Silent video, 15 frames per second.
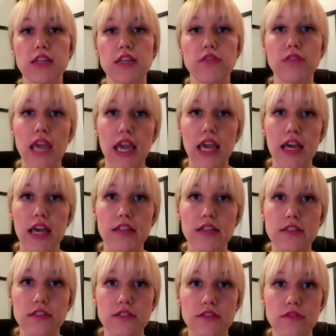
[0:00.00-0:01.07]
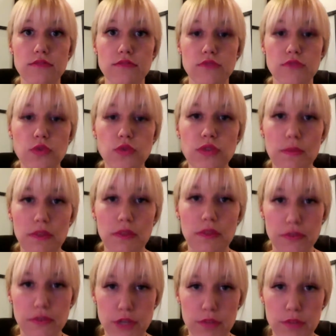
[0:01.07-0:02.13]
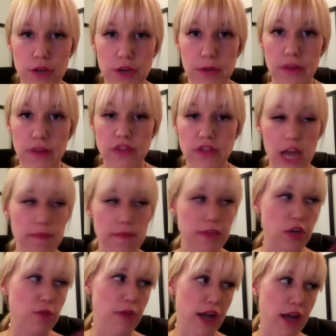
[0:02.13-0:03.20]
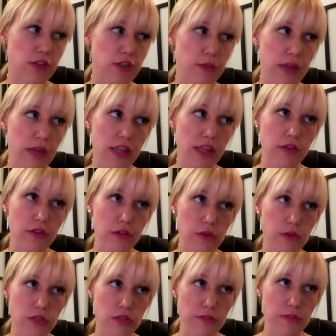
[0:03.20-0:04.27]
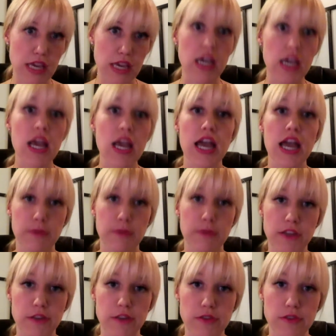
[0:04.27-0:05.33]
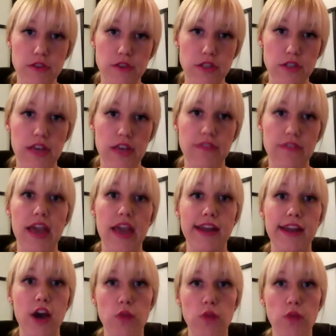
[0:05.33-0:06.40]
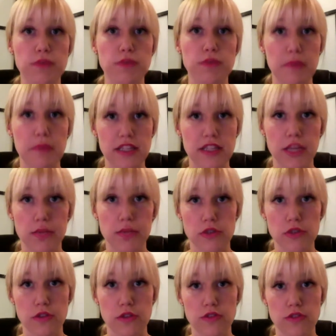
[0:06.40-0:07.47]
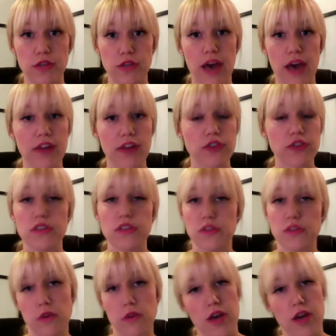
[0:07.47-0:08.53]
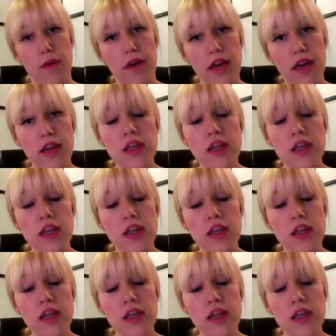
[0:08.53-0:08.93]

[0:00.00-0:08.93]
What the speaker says: you can't do something for a temporary amount of time and then go back to the way that you used to be and the way that you used to live and hope to maintain the results that you had. It just doesn't work that way.